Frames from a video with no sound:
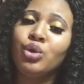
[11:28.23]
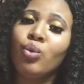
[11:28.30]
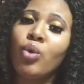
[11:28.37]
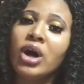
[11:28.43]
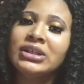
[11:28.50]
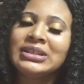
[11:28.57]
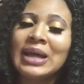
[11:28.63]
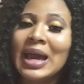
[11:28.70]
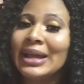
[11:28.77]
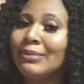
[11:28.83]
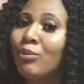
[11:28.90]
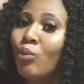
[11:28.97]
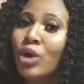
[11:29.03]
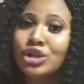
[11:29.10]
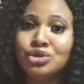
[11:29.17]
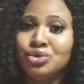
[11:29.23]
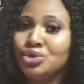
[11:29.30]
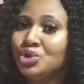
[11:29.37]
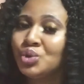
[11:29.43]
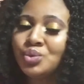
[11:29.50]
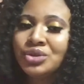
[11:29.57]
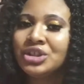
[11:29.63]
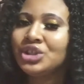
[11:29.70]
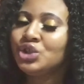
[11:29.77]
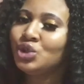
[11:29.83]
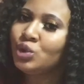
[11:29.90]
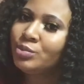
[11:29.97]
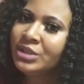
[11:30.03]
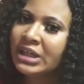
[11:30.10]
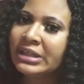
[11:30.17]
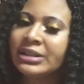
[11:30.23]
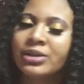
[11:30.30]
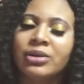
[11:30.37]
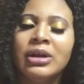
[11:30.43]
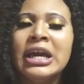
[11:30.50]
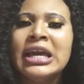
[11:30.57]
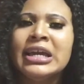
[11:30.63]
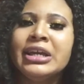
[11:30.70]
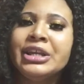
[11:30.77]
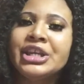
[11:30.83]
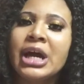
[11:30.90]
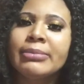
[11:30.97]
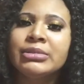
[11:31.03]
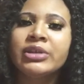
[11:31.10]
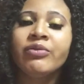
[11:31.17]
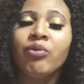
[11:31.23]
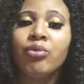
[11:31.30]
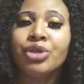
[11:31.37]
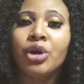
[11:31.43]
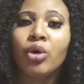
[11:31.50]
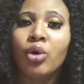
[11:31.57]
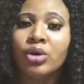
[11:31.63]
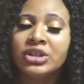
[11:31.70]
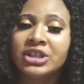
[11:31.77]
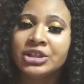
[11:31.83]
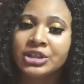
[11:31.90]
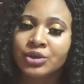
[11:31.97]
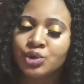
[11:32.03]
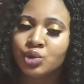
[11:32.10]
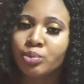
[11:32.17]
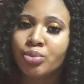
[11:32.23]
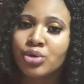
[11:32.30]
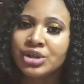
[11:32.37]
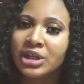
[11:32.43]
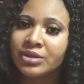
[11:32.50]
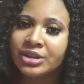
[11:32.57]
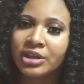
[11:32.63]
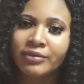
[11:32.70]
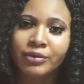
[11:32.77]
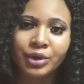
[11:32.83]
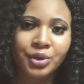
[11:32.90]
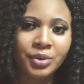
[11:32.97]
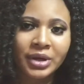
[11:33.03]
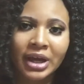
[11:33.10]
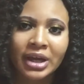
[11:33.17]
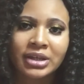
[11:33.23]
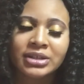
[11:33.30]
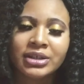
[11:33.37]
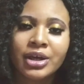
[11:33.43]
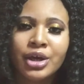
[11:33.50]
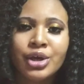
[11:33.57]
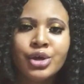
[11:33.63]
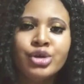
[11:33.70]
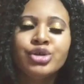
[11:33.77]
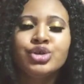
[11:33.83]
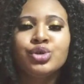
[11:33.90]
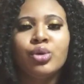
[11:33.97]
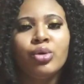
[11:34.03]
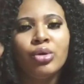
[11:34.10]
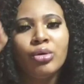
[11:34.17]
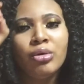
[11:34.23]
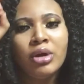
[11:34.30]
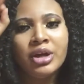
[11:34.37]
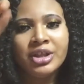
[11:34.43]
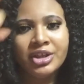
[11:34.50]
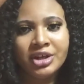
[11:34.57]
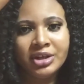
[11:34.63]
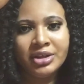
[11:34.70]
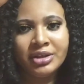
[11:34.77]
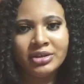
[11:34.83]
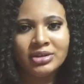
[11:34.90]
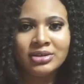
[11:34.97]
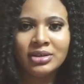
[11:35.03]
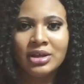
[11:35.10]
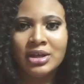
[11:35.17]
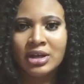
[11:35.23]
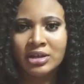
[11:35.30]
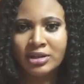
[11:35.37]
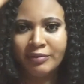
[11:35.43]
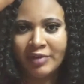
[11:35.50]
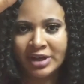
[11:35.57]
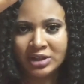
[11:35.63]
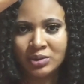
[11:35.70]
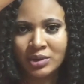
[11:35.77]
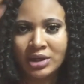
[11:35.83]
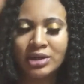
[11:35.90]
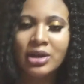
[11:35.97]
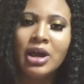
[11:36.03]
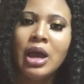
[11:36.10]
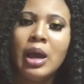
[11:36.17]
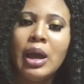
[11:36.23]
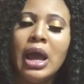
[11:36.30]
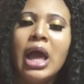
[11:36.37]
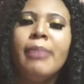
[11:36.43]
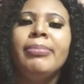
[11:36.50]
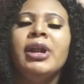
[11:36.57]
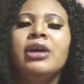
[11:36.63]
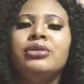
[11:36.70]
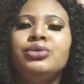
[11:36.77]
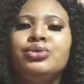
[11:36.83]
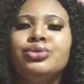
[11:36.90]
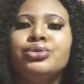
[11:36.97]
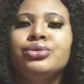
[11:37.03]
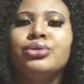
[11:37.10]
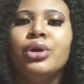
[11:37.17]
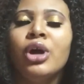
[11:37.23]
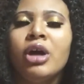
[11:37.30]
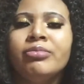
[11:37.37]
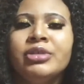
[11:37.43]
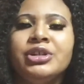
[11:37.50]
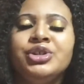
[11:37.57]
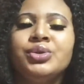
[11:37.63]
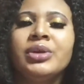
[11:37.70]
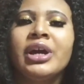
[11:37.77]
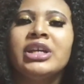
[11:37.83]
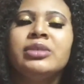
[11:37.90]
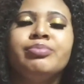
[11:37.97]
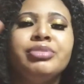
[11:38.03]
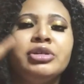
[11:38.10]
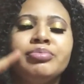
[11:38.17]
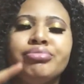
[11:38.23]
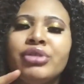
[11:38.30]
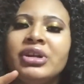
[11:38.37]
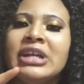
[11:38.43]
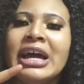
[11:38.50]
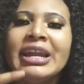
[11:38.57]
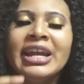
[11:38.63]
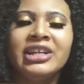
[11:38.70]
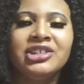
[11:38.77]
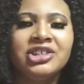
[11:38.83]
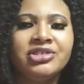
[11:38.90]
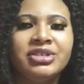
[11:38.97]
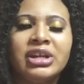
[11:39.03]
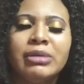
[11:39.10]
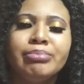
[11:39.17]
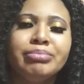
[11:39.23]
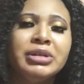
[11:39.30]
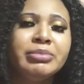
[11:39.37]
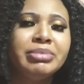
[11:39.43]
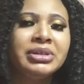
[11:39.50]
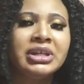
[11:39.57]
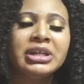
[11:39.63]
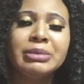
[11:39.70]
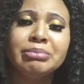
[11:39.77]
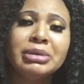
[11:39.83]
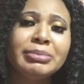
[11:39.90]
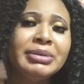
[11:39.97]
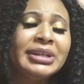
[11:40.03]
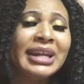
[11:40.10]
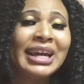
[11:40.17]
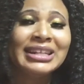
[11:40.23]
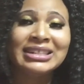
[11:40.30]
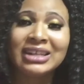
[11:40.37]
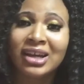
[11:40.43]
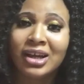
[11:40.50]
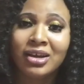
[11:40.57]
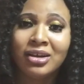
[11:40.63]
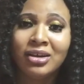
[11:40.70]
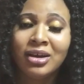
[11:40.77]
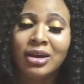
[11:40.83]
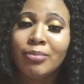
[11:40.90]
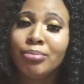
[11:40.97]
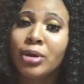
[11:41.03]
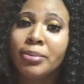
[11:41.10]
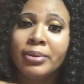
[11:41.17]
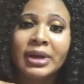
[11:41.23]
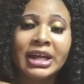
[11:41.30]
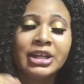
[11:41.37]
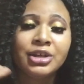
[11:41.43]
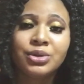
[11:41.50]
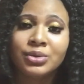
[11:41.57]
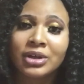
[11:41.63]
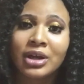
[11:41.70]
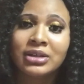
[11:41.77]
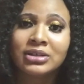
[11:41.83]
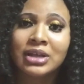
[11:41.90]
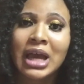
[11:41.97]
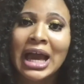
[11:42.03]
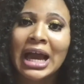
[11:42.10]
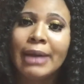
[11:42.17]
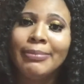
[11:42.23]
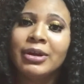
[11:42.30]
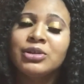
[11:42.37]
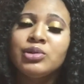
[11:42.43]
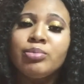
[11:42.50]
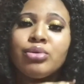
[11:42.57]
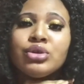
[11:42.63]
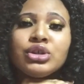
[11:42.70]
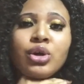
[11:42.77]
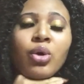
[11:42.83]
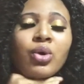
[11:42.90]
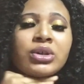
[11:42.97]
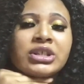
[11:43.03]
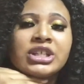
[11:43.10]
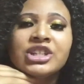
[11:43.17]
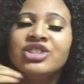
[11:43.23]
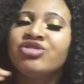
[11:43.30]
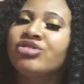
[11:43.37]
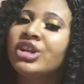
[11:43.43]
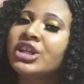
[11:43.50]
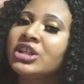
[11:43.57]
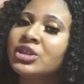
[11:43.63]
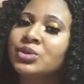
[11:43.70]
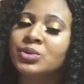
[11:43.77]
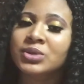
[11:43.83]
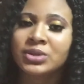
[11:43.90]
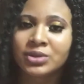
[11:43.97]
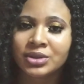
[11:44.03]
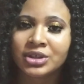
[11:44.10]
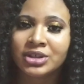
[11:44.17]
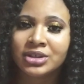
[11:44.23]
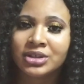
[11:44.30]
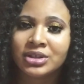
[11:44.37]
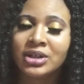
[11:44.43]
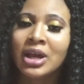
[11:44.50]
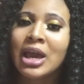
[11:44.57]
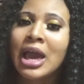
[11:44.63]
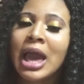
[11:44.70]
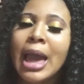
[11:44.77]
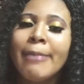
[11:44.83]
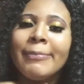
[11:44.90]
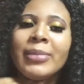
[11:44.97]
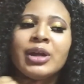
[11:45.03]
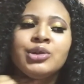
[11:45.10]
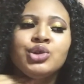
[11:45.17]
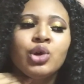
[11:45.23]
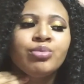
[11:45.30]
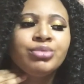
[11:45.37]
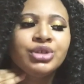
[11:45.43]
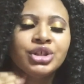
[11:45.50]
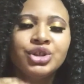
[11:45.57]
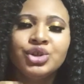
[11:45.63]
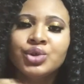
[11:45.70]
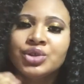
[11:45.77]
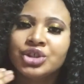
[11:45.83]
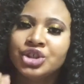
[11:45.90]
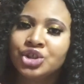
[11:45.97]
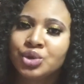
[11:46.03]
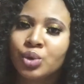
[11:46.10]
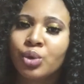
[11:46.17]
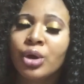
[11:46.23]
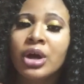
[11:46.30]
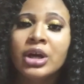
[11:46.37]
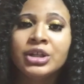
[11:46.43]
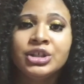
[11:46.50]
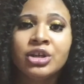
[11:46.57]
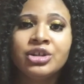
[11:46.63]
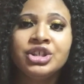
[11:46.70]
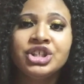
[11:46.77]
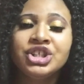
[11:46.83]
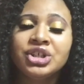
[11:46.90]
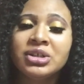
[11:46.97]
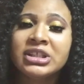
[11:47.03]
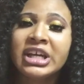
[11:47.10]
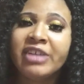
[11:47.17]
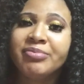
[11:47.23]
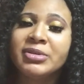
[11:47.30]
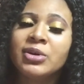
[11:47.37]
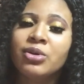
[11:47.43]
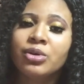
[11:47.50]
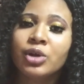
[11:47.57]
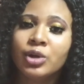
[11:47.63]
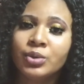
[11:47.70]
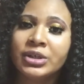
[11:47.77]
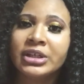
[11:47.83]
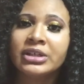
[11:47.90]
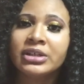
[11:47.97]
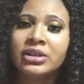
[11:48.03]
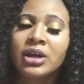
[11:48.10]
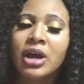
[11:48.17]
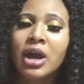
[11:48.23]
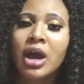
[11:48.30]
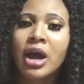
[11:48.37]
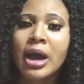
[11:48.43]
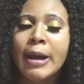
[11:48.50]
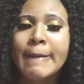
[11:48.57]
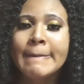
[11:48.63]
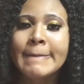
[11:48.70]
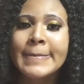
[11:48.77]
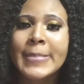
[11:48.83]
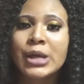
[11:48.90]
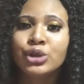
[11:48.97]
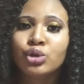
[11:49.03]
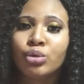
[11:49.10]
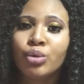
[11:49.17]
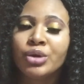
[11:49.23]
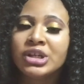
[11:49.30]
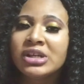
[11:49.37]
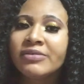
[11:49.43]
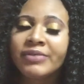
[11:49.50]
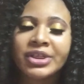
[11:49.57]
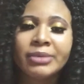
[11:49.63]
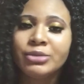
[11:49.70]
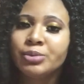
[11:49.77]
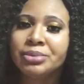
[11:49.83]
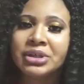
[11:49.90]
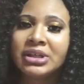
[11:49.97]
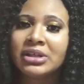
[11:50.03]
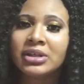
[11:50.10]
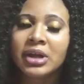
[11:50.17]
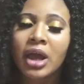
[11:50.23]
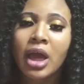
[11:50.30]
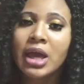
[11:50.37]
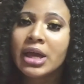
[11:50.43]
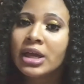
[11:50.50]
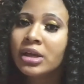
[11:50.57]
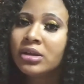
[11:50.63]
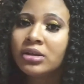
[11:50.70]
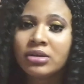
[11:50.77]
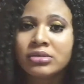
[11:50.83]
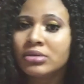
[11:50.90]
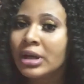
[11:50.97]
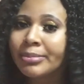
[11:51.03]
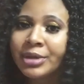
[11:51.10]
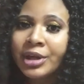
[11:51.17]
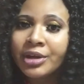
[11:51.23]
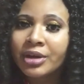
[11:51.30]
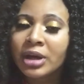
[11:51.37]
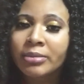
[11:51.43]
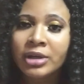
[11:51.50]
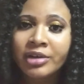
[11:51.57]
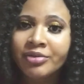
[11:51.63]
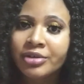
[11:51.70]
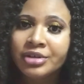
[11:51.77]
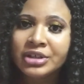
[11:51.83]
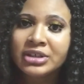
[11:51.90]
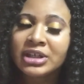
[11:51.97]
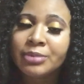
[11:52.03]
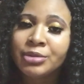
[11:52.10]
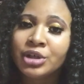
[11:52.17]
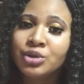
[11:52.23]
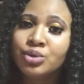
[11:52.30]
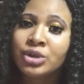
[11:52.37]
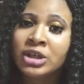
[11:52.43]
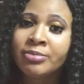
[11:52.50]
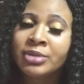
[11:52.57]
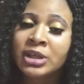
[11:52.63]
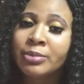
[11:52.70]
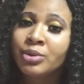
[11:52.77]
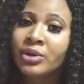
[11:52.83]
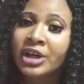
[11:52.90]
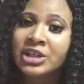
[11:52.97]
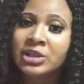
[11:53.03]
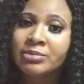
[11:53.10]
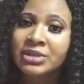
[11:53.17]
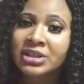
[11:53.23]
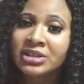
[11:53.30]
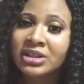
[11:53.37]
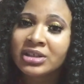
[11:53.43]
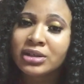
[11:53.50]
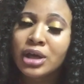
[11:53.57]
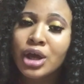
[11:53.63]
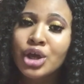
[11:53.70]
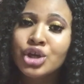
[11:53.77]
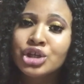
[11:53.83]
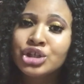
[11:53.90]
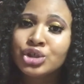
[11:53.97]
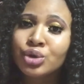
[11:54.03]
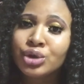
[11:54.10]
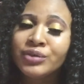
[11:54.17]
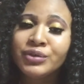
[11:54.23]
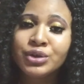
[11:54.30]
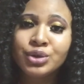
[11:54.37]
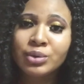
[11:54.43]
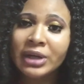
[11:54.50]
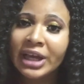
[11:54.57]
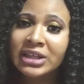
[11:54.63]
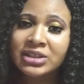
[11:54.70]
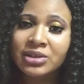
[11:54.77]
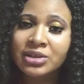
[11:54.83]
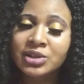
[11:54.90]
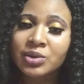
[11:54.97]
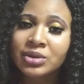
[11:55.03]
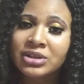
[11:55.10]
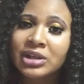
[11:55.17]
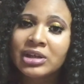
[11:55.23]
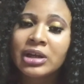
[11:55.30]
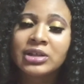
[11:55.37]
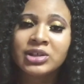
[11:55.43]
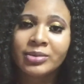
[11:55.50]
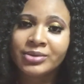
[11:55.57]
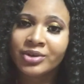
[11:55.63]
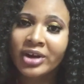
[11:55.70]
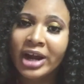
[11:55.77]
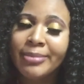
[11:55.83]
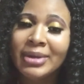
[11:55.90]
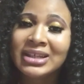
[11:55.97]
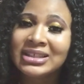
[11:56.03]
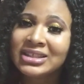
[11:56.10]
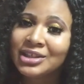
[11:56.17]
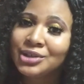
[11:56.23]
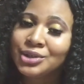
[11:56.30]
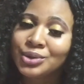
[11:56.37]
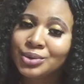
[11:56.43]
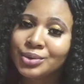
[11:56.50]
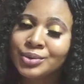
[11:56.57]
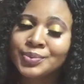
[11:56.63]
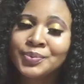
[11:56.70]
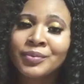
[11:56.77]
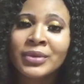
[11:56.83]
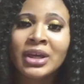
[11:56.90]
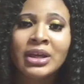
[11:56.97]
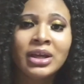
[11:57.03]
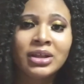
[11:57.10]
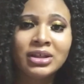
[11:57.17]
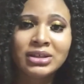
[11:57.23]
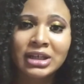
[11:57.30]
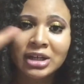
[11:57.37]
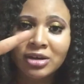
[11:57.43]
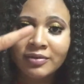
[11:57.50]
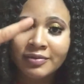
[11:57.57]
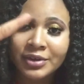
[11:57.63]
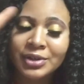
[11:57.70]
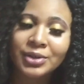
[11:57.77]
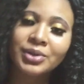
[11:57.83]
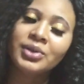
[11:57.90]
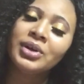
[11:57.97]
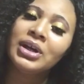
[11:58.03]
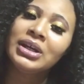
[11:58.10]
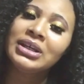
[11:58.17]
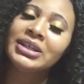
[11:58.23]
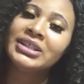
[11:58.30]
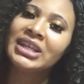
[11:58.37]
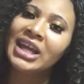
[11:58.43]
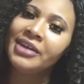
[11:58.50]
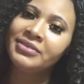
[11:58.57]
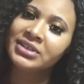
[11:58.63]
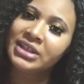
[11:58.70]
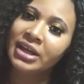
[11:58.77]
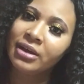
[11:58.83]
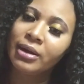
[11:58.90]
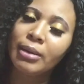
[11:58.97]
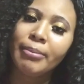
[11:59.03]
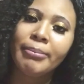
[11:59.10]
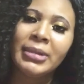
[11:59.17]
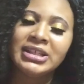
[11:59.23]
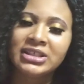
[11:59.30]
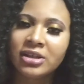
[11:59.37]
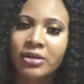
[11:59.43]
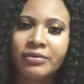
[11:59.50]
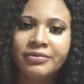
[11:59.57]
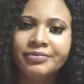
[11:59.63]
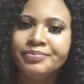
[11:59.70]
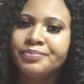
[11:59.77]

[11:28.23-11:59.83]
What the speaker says: what I want to do with this YouTube channel in terms of the content I want to put out there for you guys. So, three things. The first one, I plan to update you guys, Big Brother Nigeria, BBN, BB Niger, popularly known as. I plan to post content related to such. I plan to update you on the show. The auditions have been concluded, so we're waiting for them to begin. And I'm here for it. I'm here to keep you guys updated. So if you do like such content, subscribe and stay tuned. The second video is lifestyle, myself,